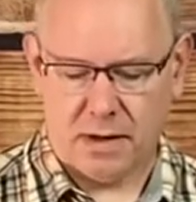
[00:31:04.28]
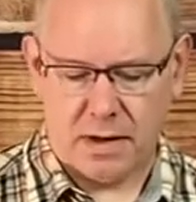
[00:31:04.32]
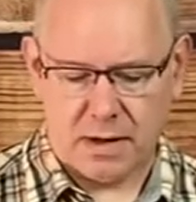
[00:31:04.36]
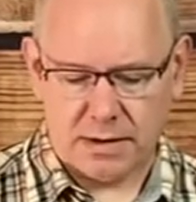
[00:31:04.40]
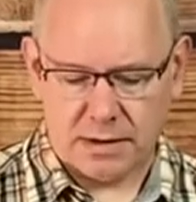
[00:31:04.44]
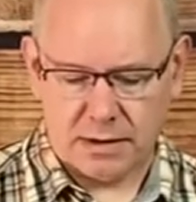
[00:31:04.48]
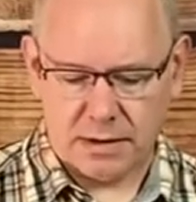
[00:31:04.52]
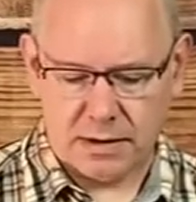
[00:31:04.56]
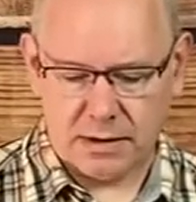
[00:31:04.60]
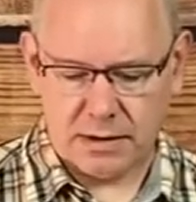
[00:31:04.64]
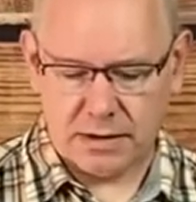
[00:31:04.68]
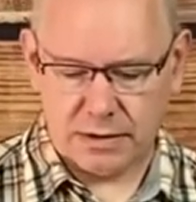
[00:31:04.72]

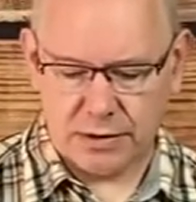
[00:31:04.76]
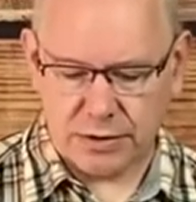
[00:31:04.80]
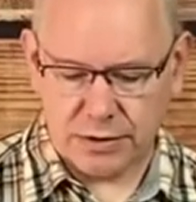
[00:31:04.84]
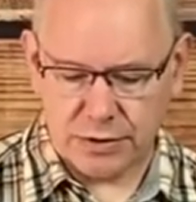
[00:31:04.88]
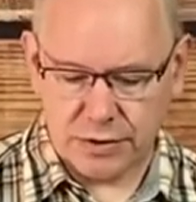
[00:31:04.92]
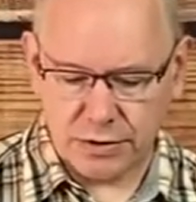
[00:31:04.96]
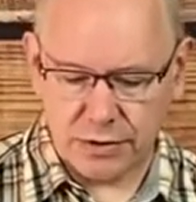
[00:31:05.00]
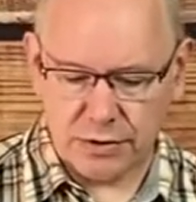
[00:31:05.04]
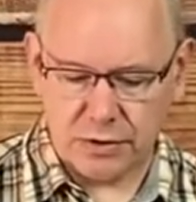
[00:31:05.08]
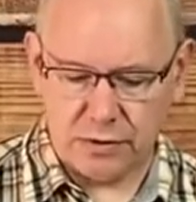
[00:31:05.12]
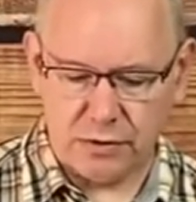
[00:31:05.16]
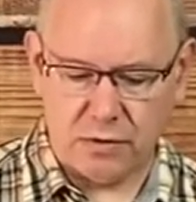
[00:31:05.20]
to
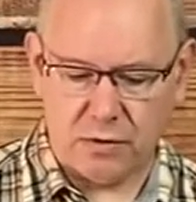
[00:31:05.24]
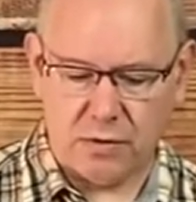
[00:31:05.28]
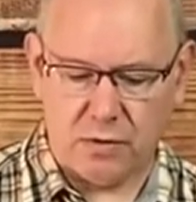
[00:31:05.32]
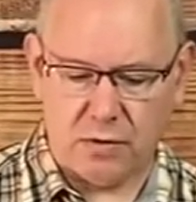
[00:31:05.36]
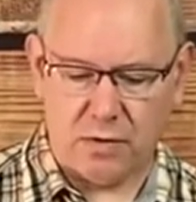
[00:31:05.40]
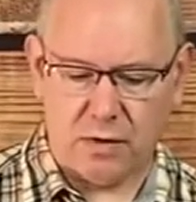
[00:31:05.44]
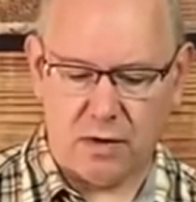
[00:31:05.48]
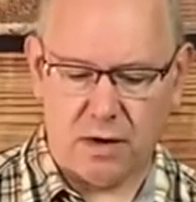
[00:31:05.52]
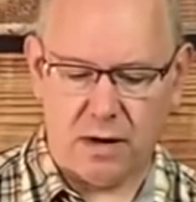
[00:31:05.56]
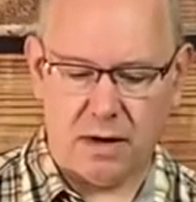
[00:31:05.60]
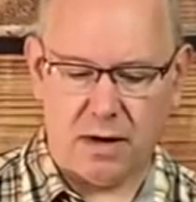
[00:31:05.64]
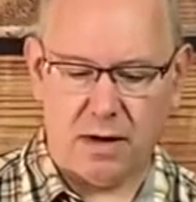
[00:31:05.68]

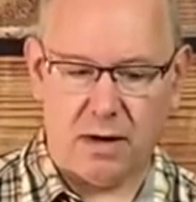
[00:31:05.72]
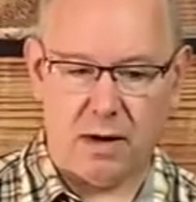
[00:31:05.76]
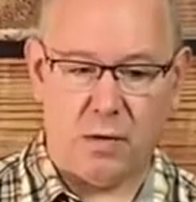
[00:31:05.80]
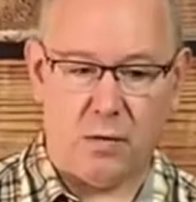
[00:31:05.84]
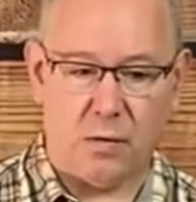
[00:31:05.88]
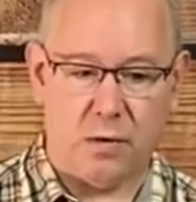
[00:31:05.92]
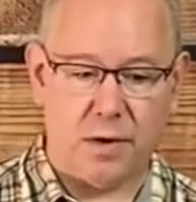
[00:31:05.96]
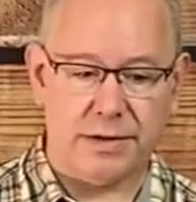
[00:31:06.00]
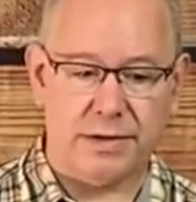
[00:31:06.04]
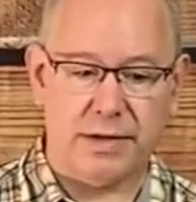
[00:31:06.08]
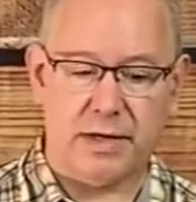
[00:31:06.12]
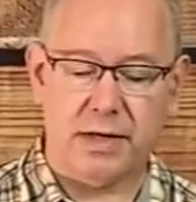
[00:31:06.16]
do
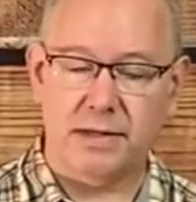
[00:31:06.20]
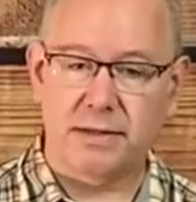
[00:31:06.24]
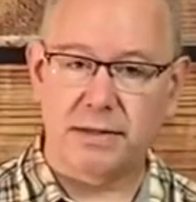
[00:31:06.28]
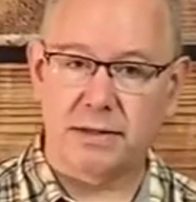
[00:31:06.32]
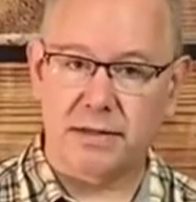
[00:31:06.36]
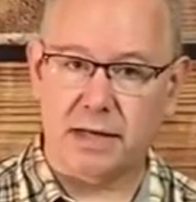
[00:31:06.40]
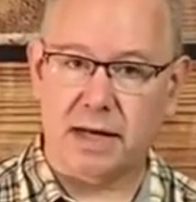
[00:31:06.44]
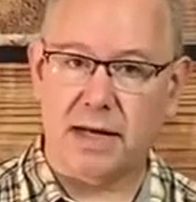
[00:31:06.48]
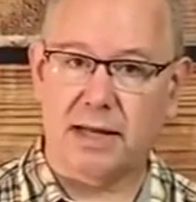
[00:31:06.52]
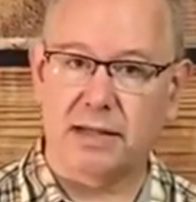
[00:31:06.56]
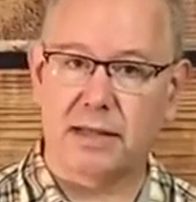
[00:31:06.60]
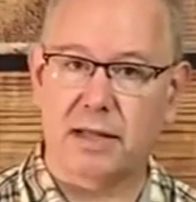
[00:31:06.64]
what they
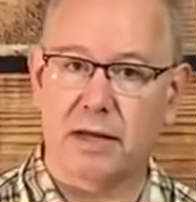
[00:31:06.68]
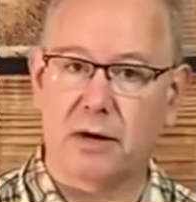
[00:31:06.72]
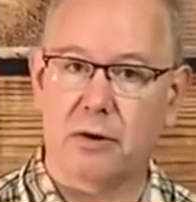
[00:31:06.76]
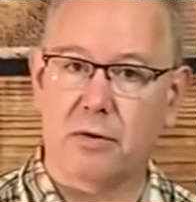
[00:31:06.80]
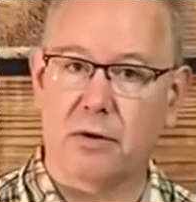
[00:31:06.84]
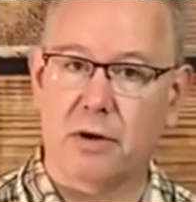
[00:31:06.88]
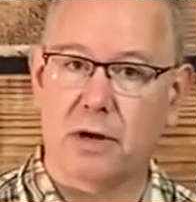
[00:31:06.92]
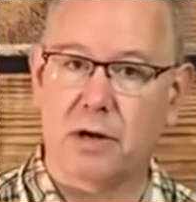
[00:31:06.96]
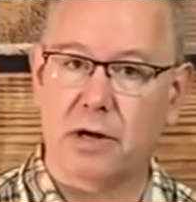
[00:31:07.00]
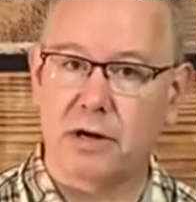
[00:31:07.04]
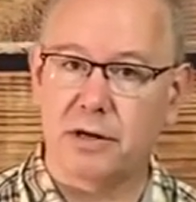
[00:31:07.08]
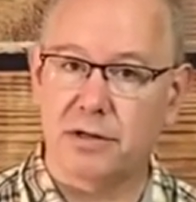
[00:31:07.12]
said they
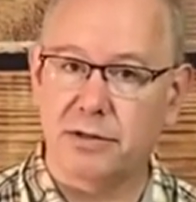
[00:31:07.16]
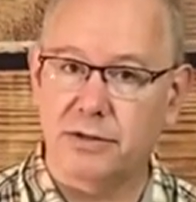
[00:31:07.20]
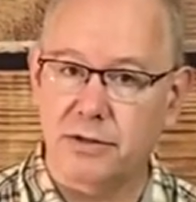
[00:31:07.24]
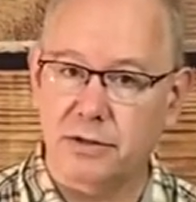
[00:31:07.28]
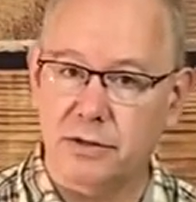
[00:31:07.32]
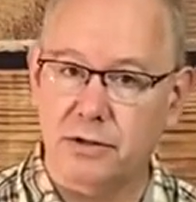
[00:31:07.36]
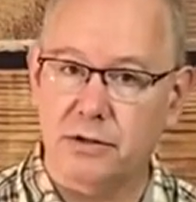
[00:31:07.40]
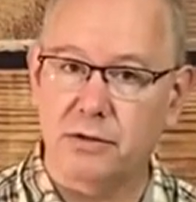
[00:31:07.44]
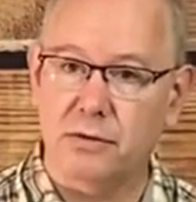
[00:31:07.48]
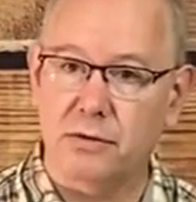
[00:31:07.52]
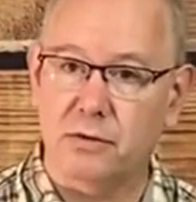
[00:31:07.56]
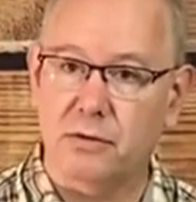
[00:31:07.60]
were going to
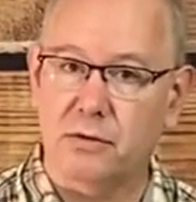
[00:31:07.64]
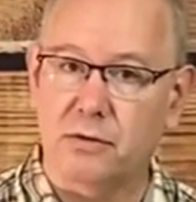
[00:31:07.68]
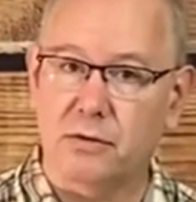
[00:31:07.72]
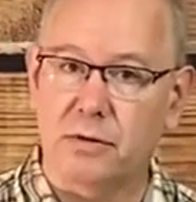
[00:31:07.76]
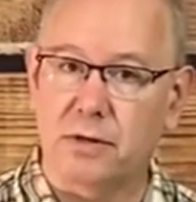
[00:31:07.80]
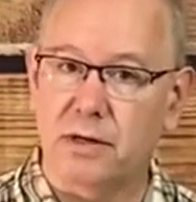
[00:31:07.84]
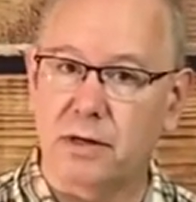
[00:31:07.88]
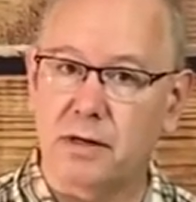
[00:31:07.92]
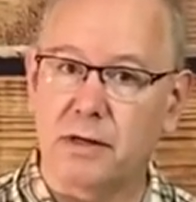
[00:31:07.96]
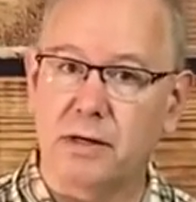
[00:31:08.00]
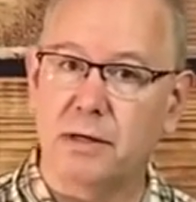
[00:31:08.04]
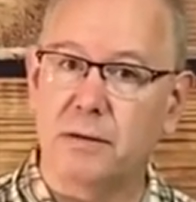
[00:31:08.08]

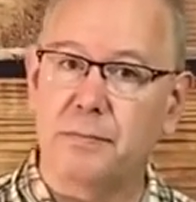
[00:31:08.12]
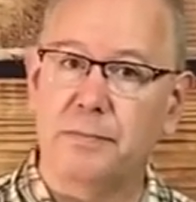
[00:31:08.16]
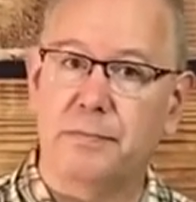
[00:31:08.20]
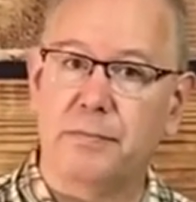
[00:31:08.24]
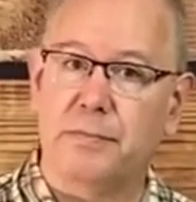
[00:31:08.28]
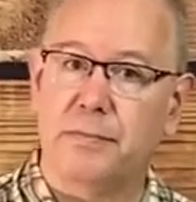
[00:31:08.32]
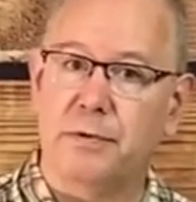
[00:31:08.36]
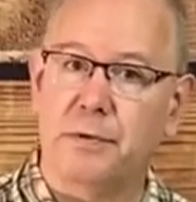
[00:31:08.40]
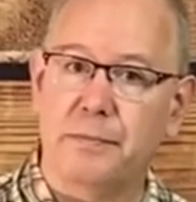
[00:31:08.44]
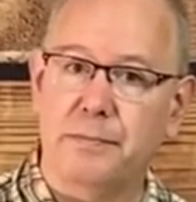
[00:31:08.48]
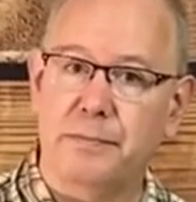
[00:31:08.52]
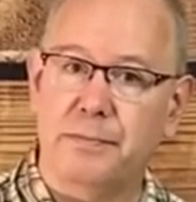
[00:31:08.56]
do in
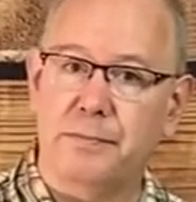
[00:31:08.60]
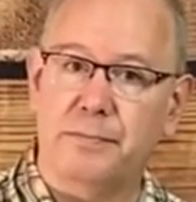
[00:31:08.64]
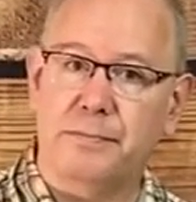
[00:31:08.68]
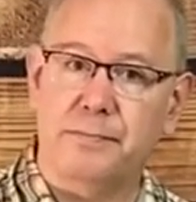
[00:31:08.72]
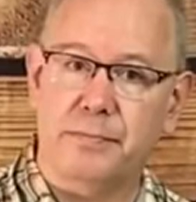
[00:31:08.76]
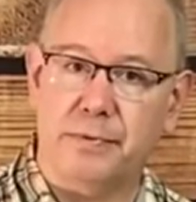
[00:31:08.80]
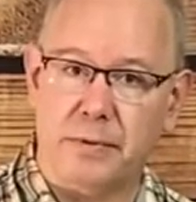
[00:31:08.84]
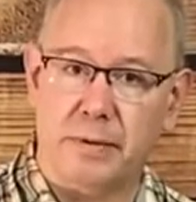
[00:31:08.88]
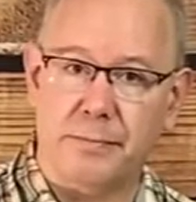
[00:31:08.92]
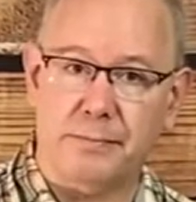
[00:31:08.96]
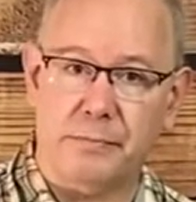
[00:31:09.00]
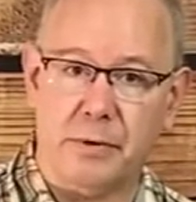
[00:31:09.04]

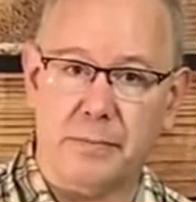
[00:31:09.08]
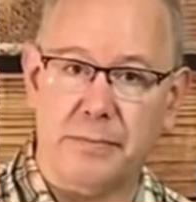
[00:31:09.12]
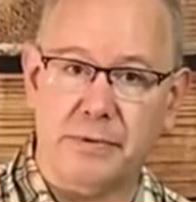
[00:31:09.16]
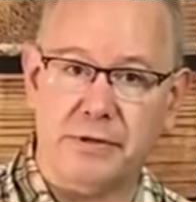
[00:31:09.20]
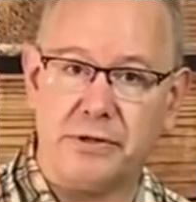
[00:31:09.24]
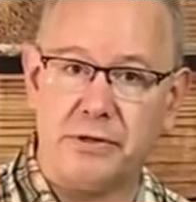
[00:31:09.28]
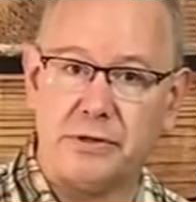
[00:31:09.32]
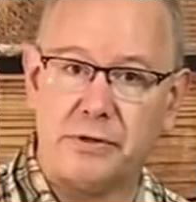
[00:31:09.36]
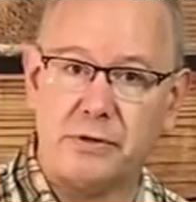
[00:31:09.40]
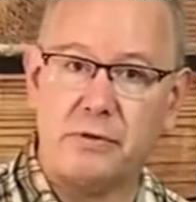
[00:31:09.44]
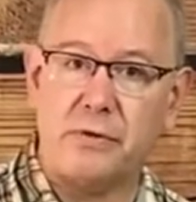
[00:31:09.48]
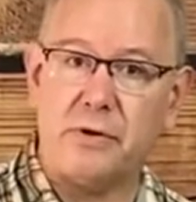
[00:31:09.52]

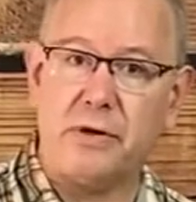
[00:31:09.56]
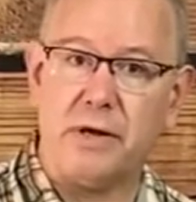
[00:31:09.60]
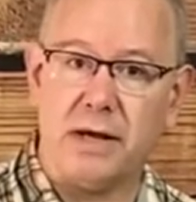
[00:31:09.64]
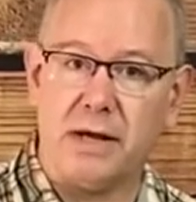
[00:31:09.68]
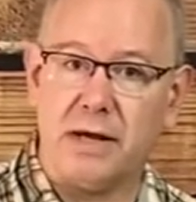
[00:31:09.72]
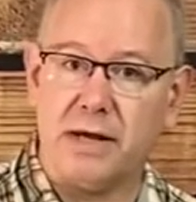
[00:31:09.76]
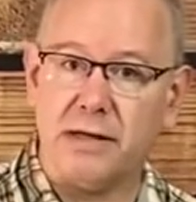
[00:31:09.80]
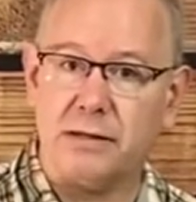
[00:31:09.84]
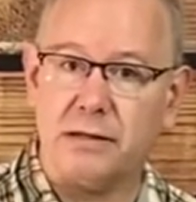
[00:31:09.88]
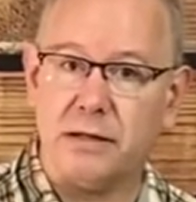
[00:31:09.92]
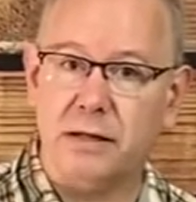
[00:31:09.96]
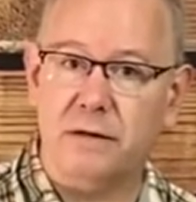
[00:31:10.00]

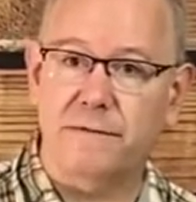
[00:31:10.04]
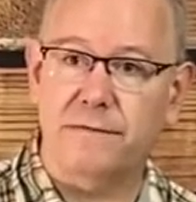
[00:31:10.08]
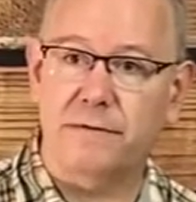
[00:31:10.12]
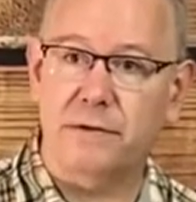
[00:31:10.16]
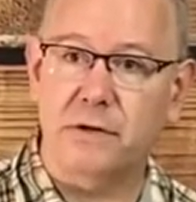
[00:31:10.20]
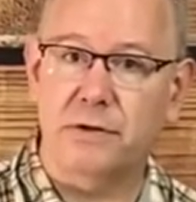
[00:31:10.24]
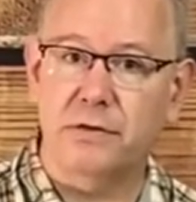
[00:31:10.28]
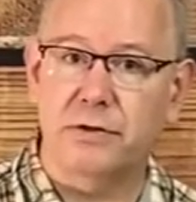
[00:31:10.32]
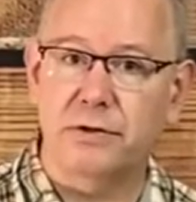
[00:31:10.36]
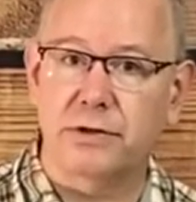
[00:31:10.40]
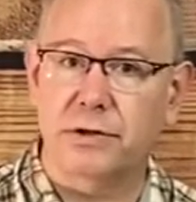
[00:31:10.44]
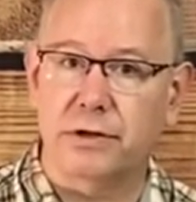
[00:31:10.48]
perpetuity into the
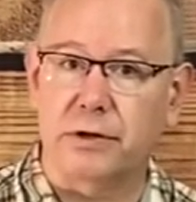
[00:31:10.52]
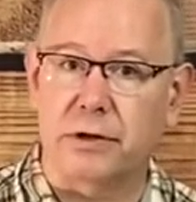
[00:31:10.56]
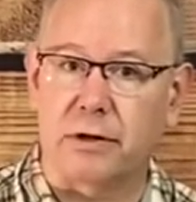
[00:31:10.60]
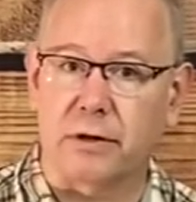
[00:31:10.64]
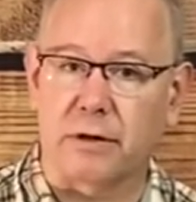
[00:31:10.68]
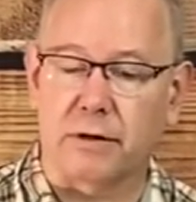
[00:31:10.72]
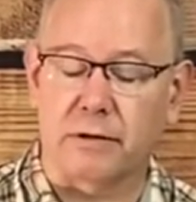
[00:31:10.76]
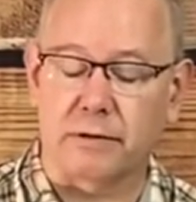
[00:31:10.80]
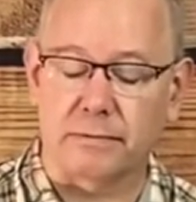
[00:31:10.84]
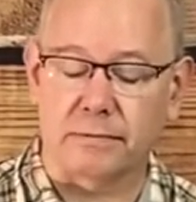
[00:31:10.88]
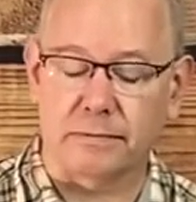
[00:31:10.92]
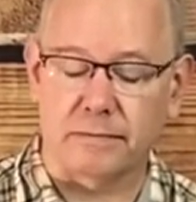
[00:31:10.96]

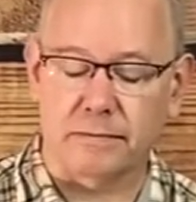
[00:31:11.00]
future.